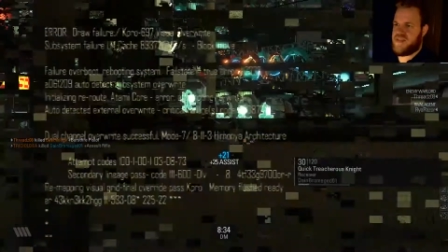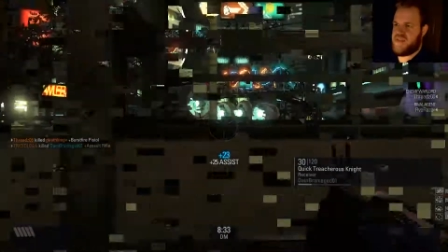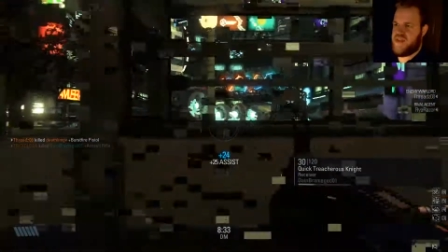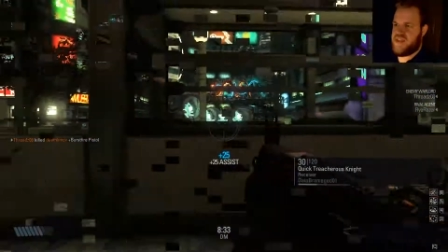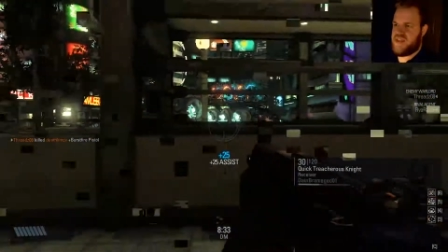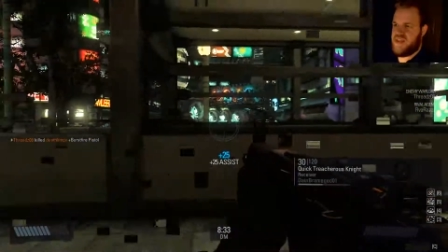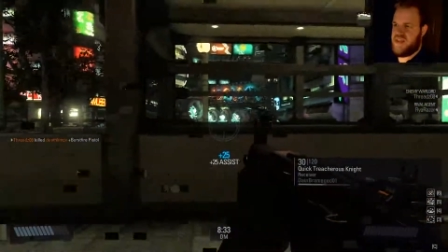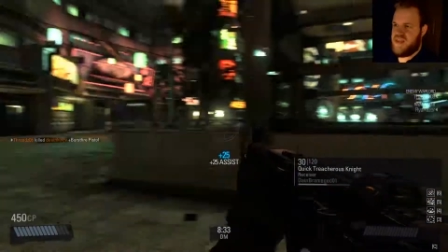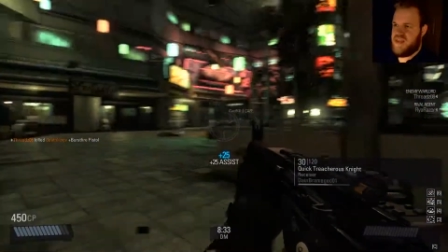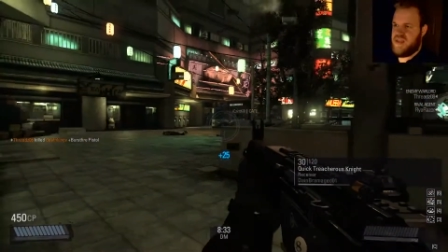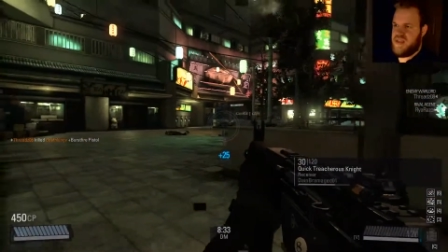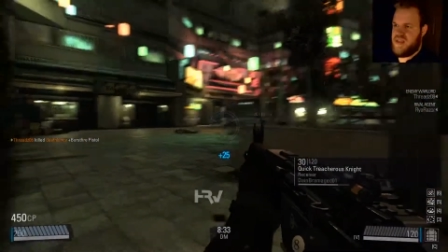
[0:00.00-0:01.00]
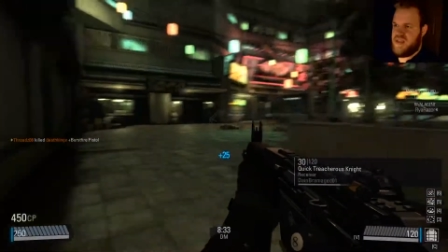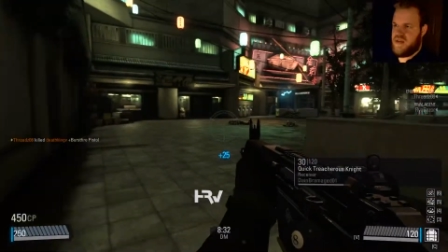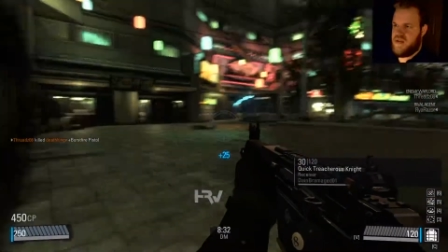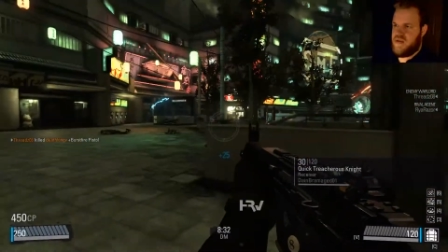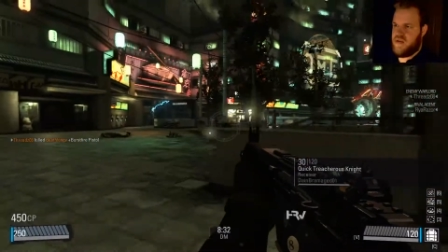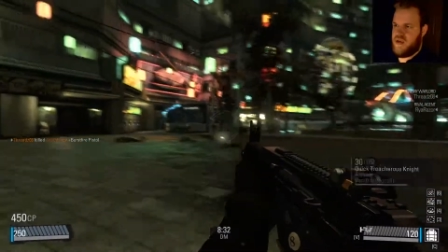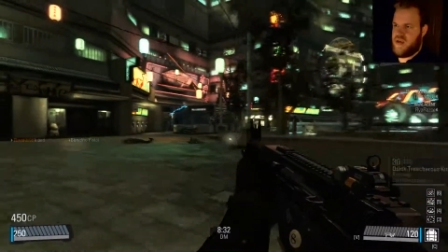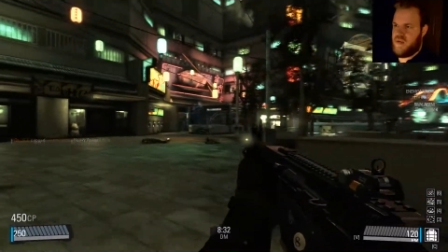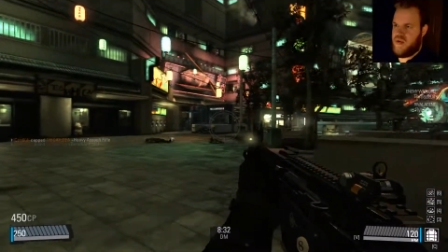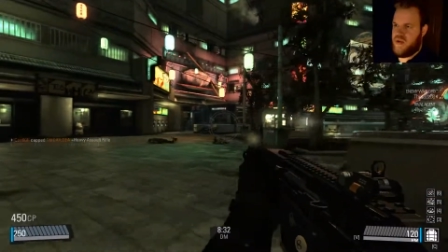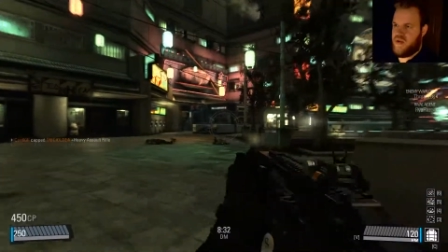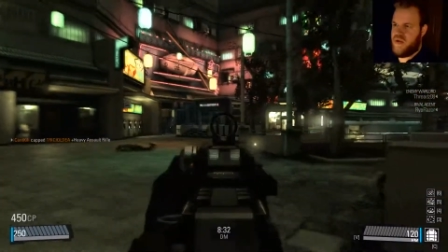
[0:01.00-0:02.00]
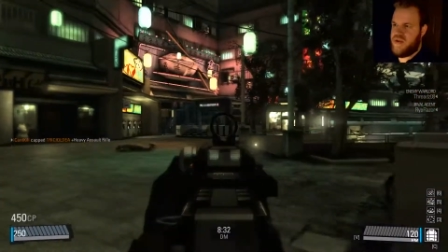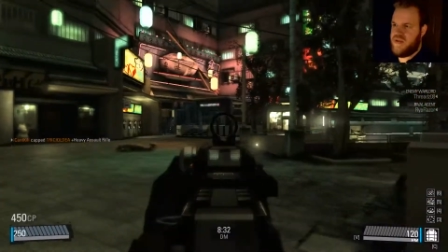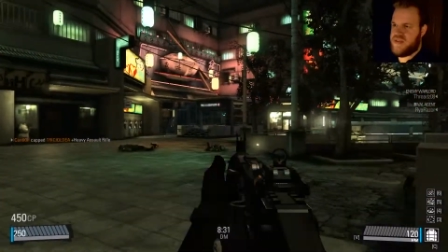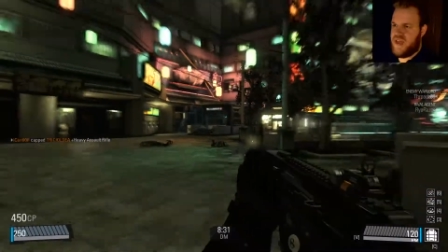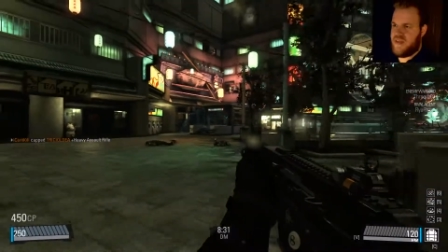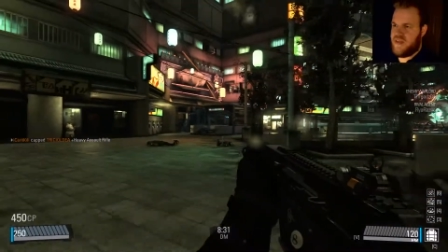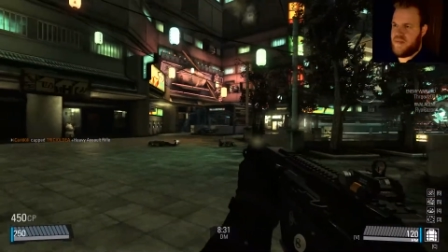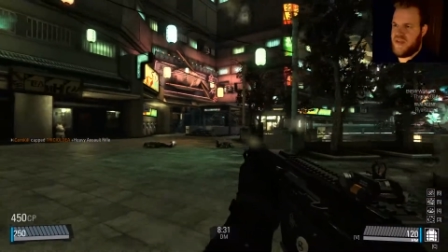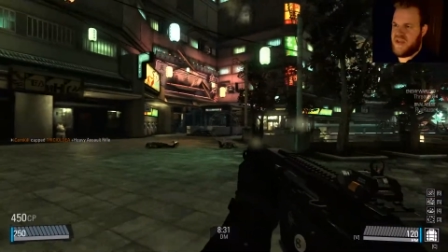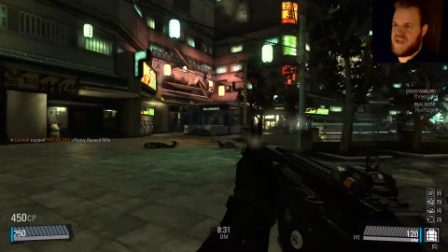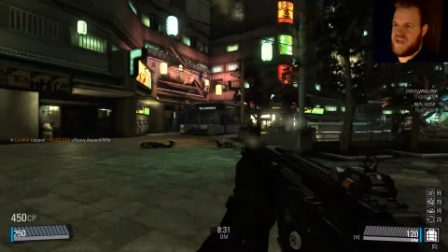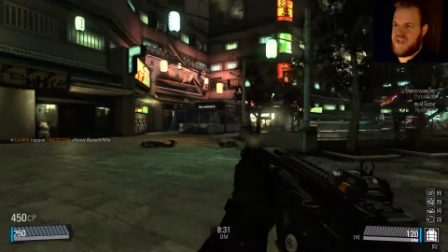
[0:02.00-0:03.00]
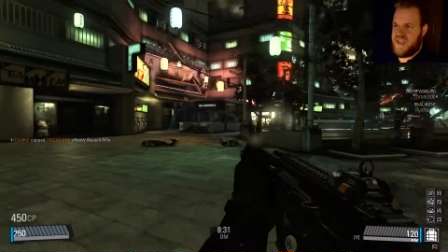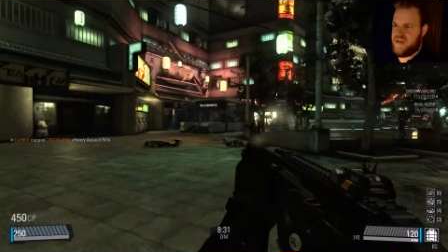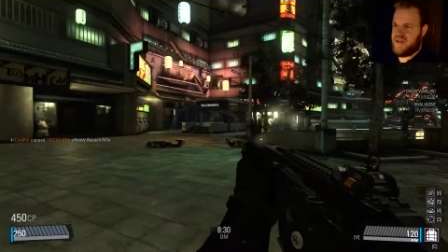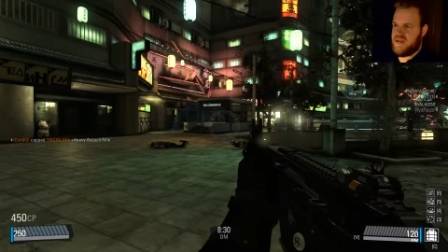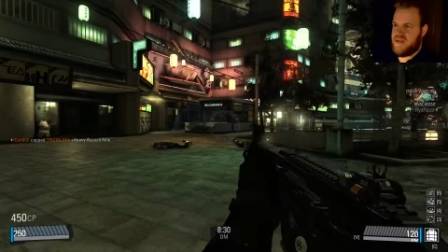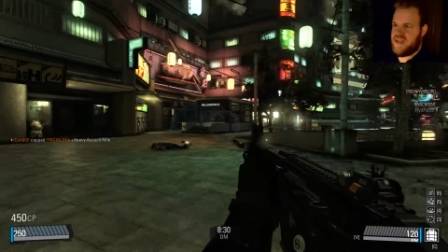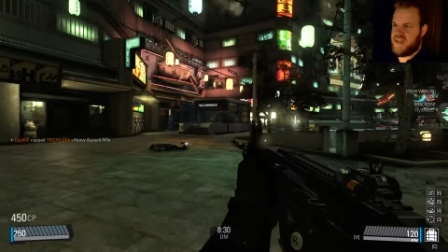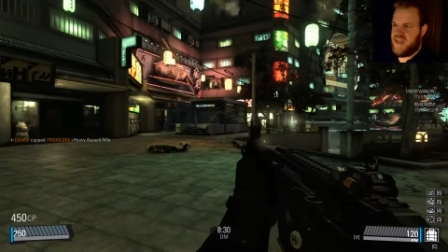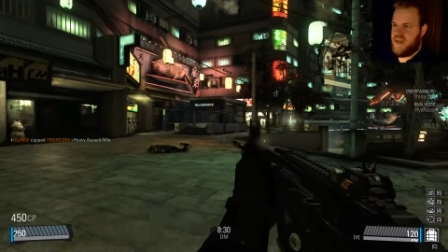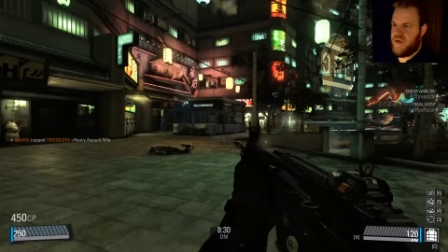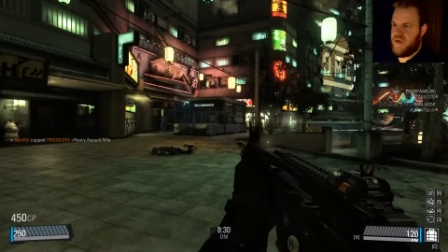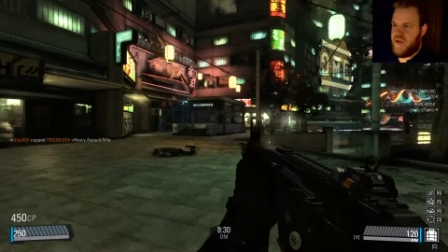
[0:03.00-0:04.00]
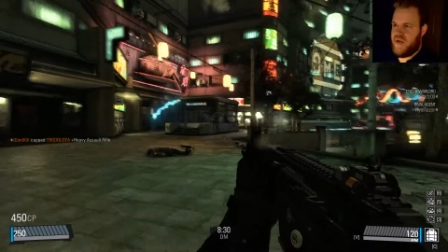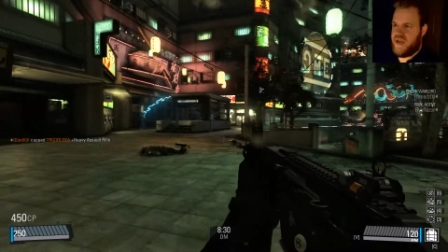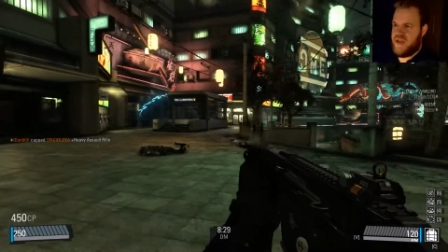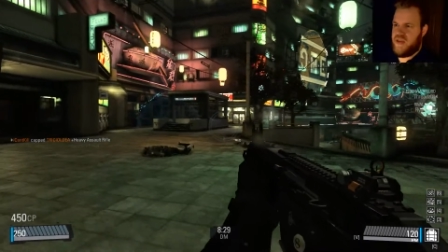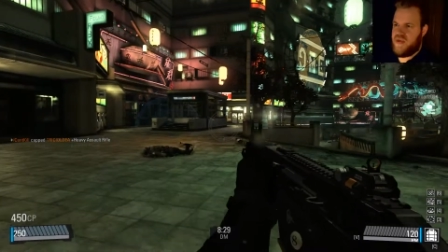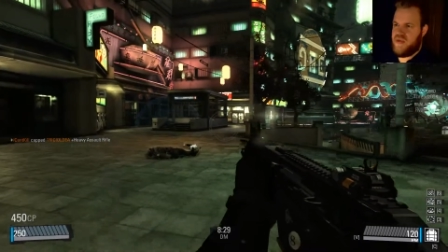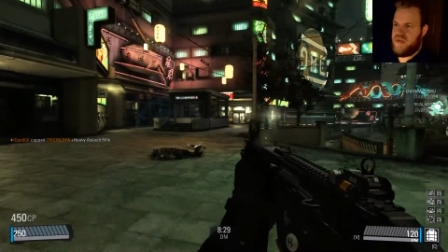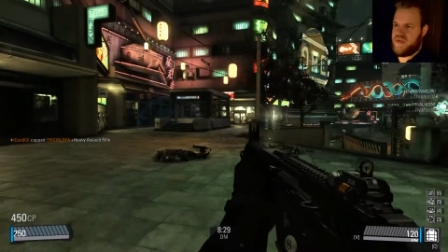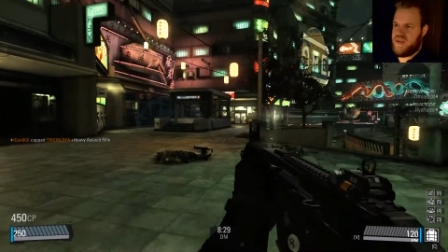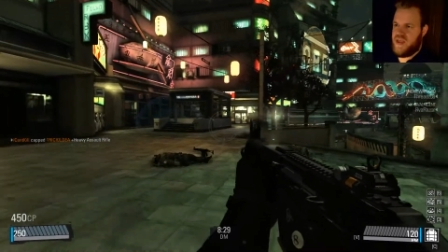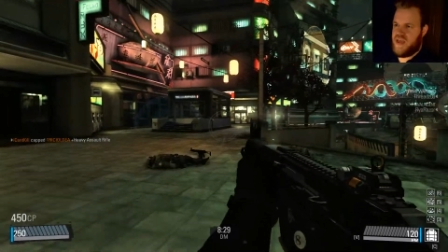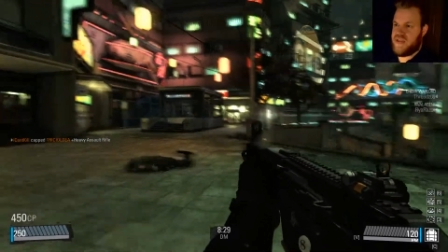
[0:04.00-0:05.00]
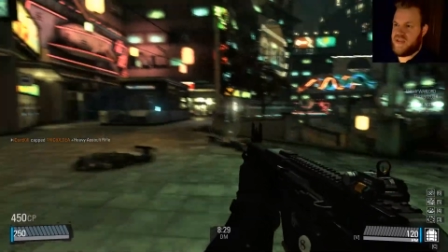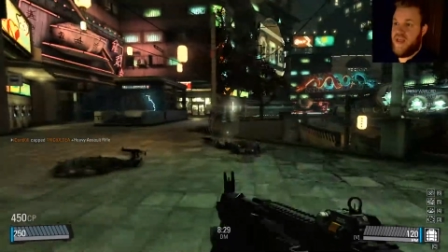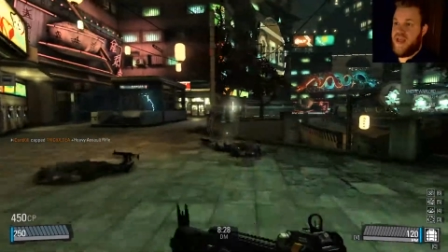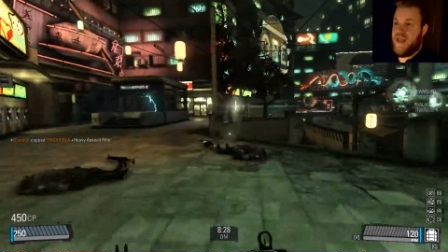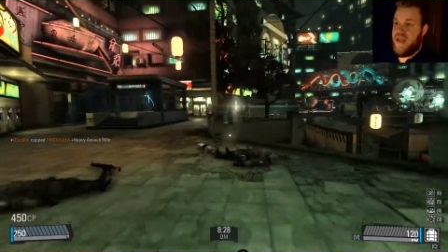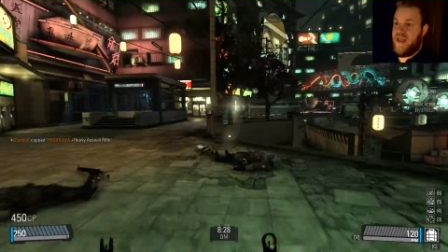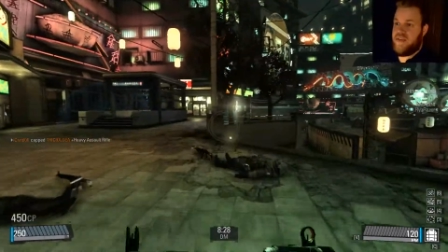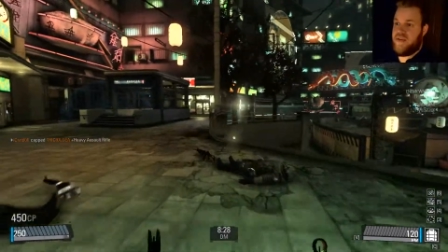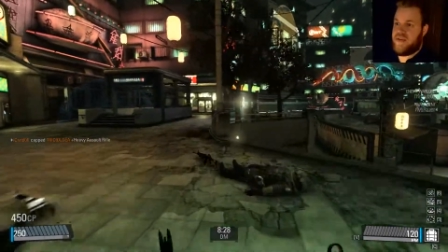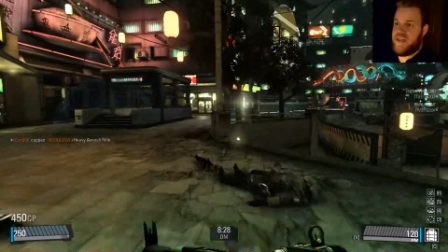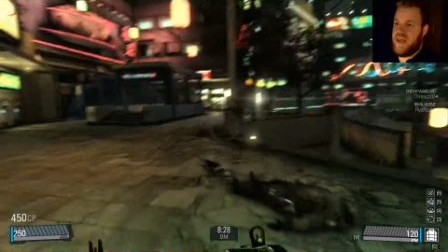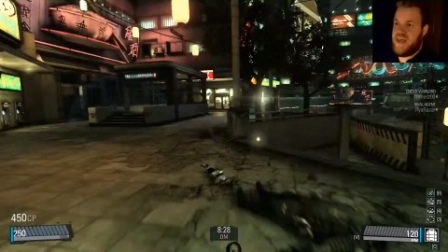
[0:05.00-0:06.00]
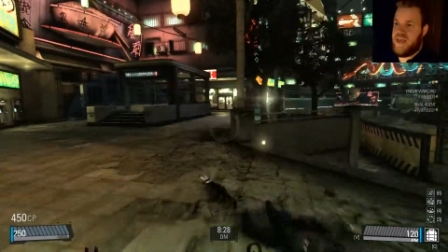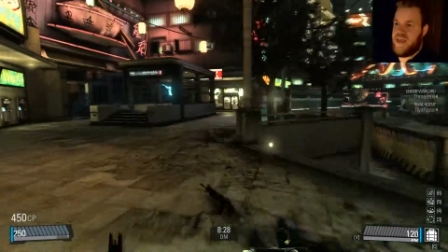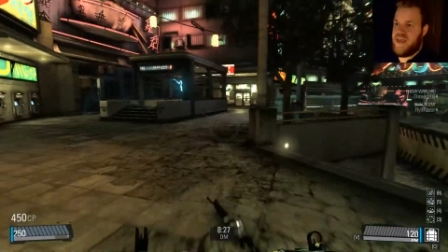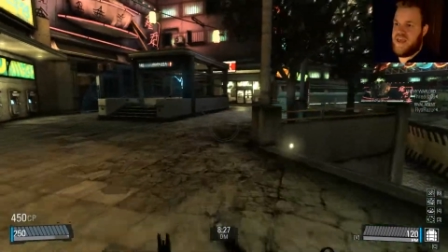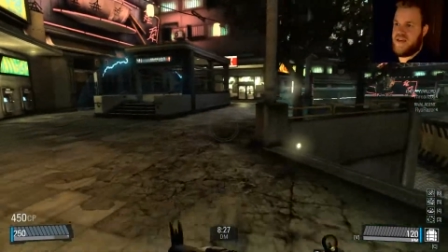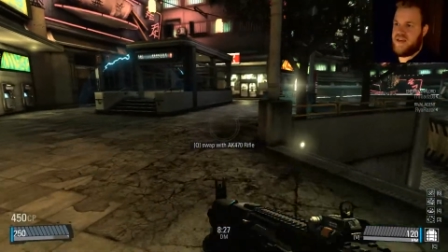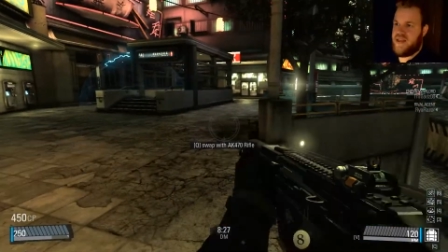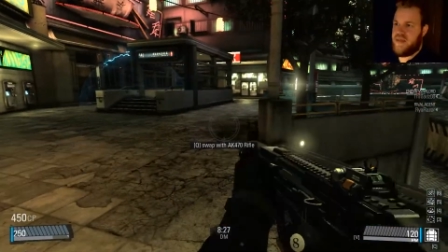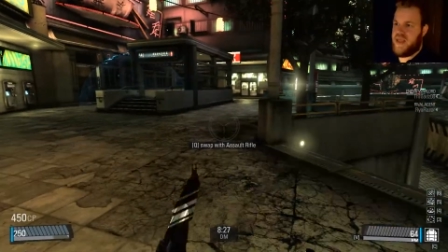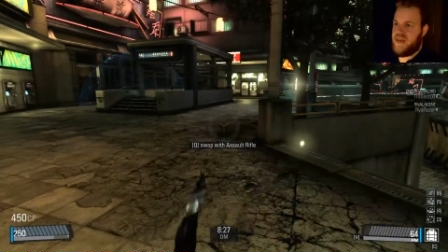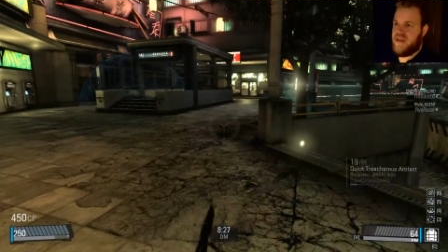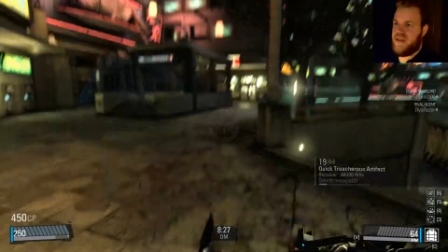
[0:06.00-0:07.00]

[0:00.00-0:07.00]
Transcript: face mask. Okay, well, Grendel's got the big shield, doesn't he? I wonder how I can use that. And there's the A K again. Gimme.